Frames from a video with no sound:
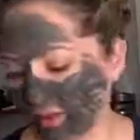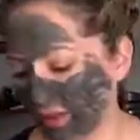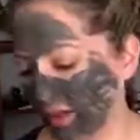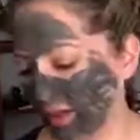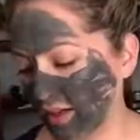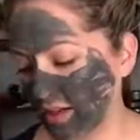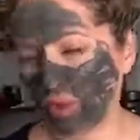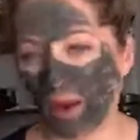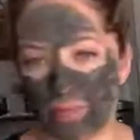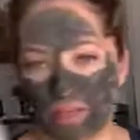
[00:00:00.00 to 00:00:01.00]
and I just wrap
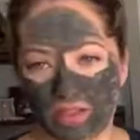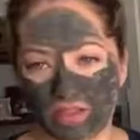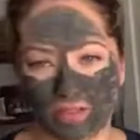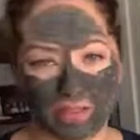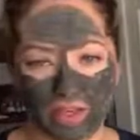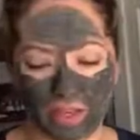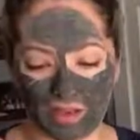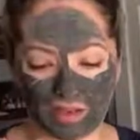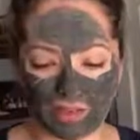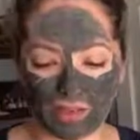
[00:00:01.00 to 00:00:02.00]
it in some Kleenex,